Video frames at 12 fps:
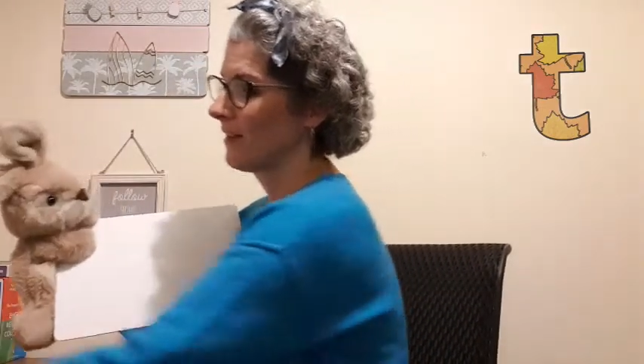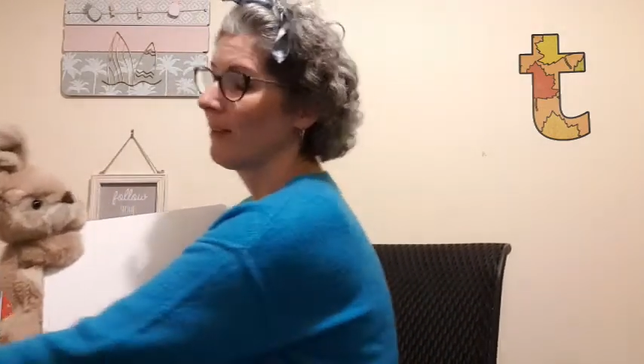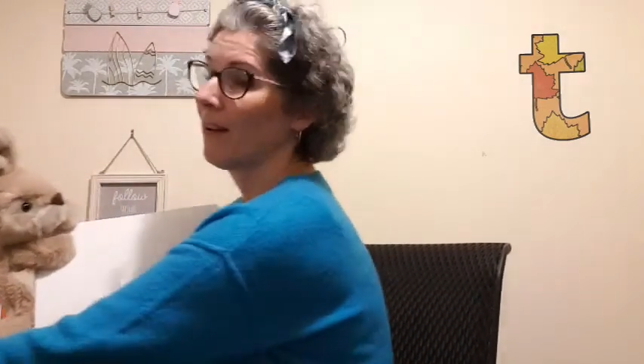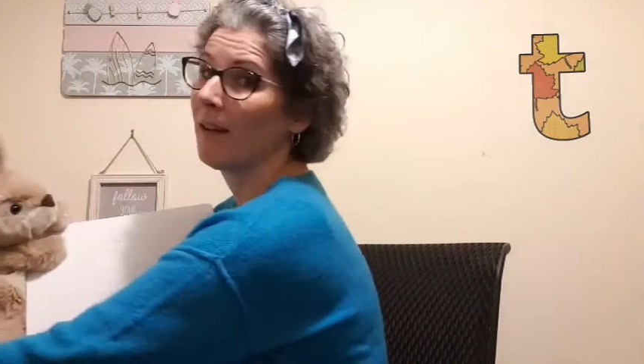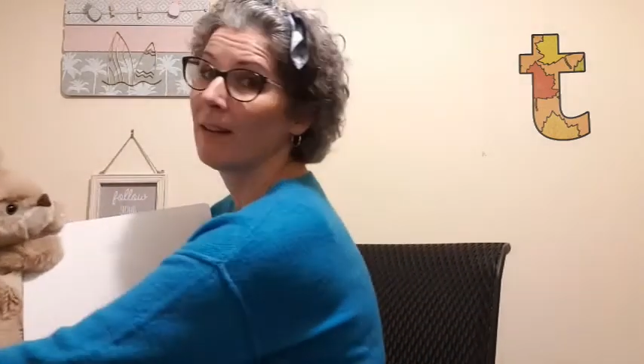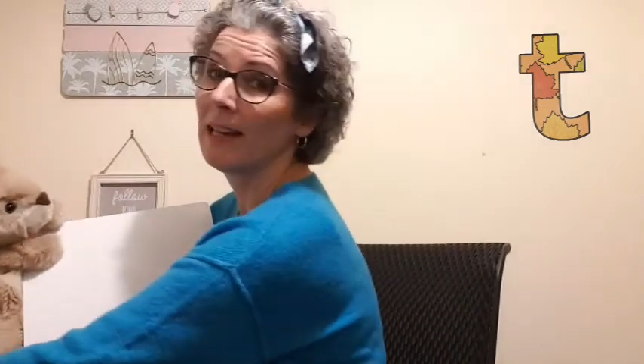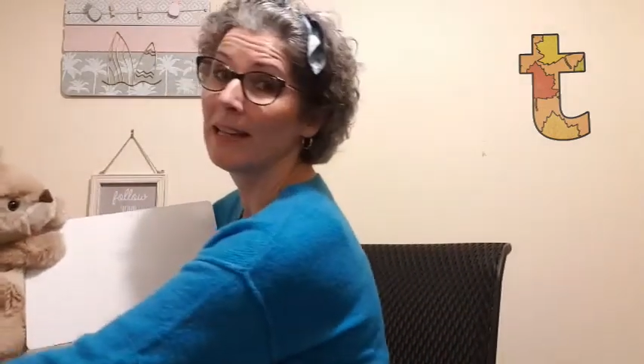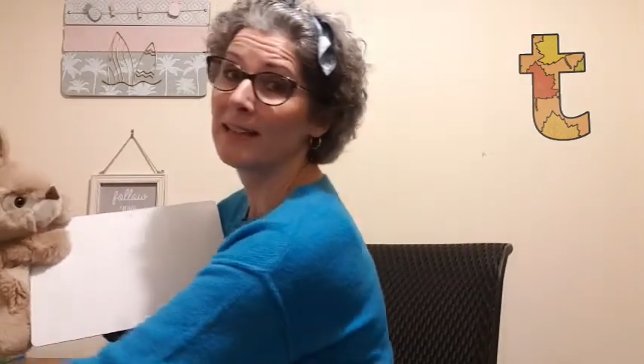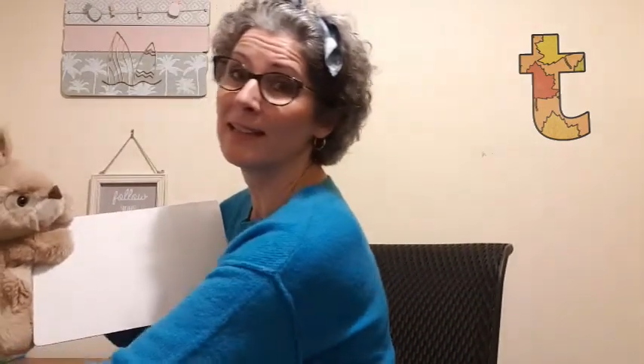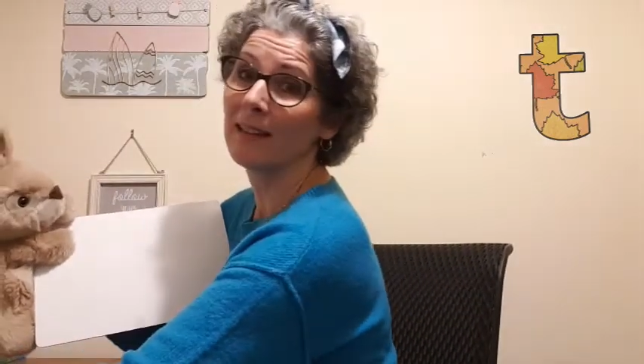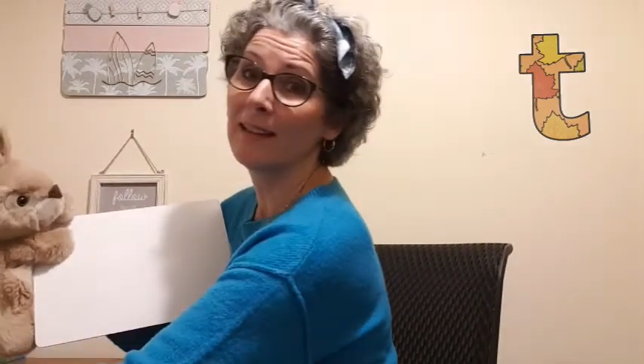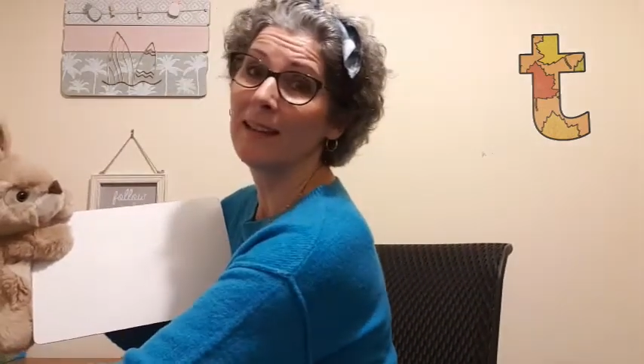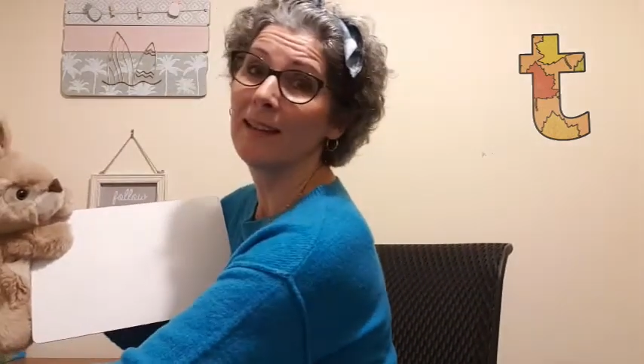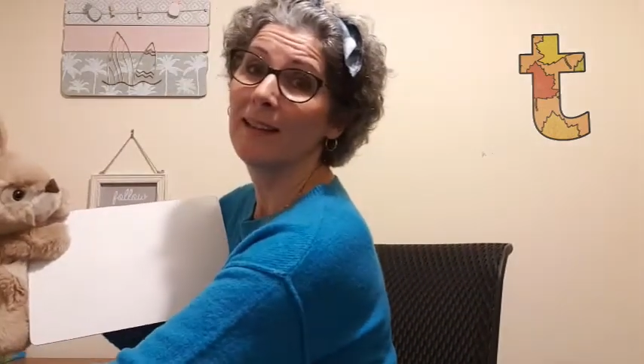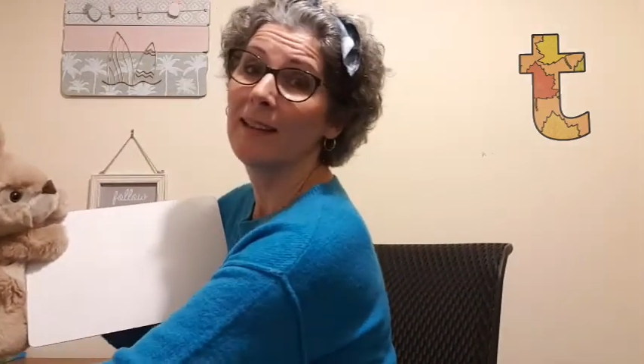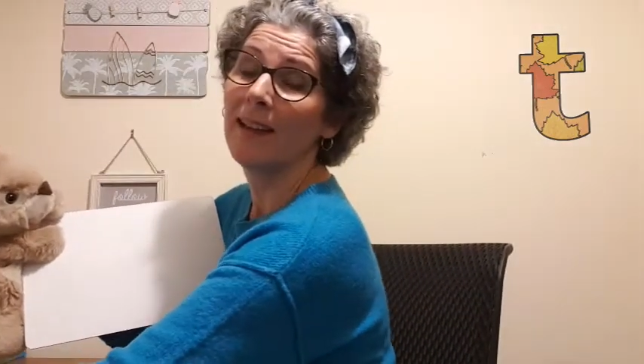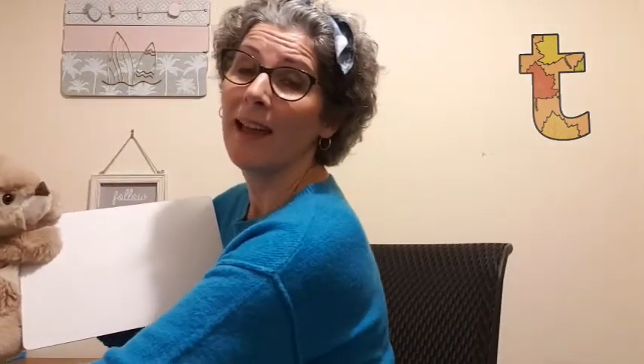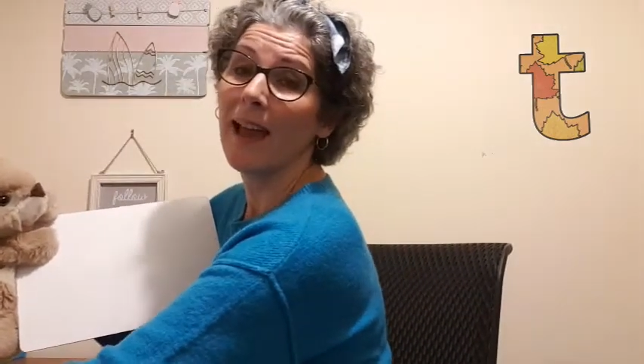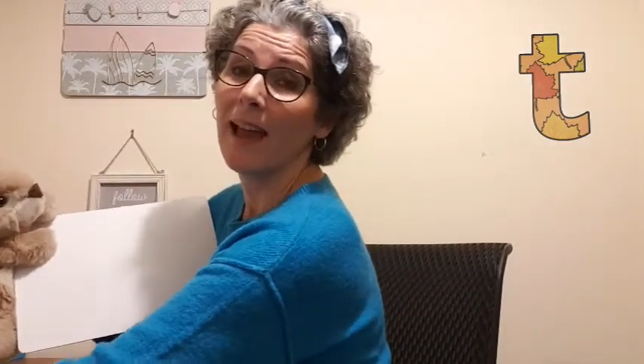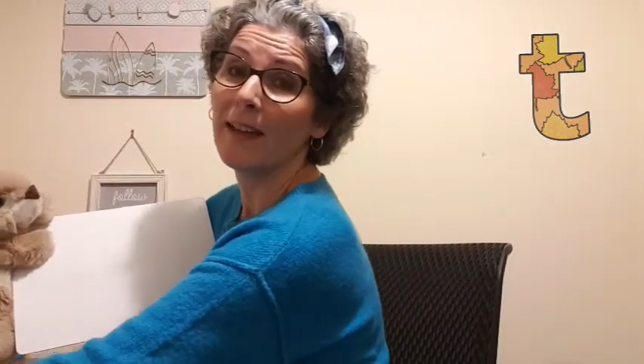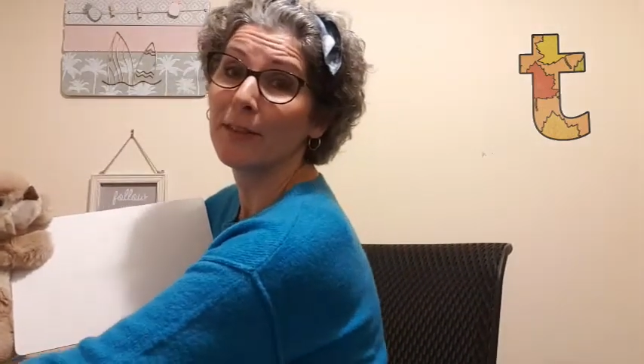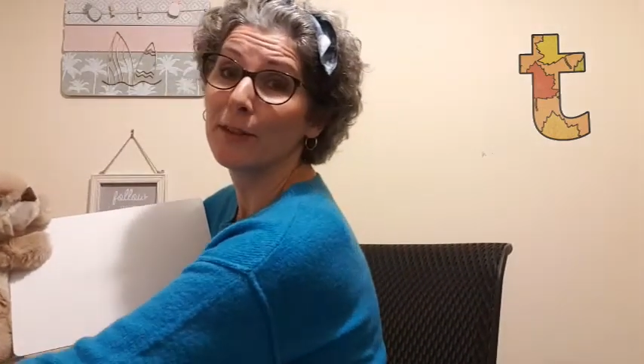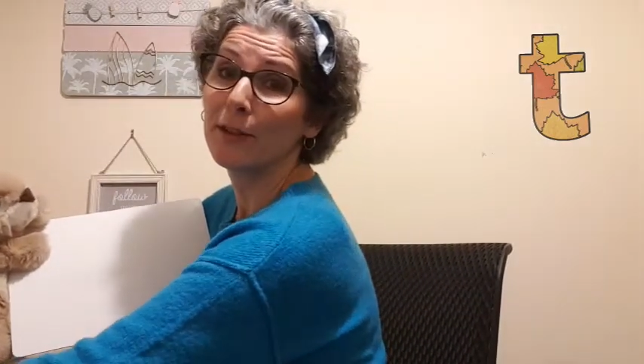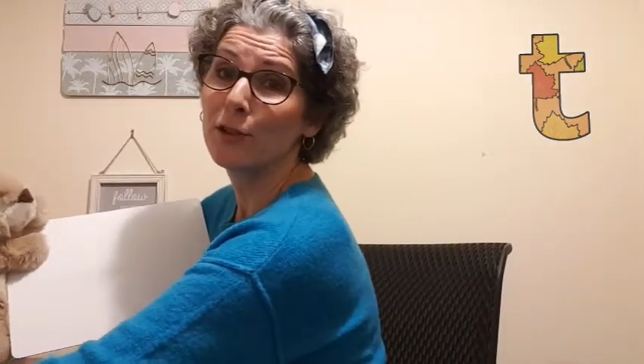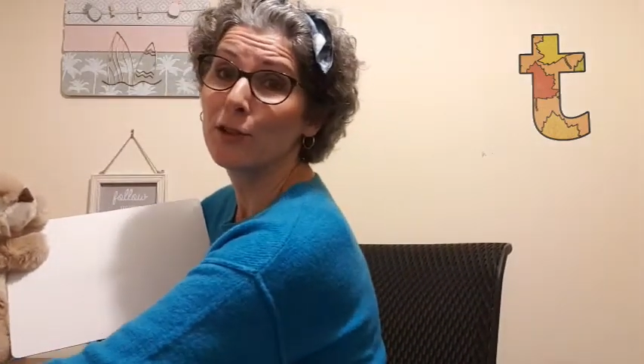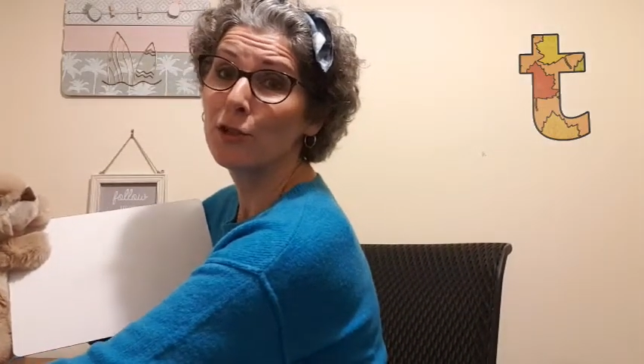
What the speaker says: our letter at the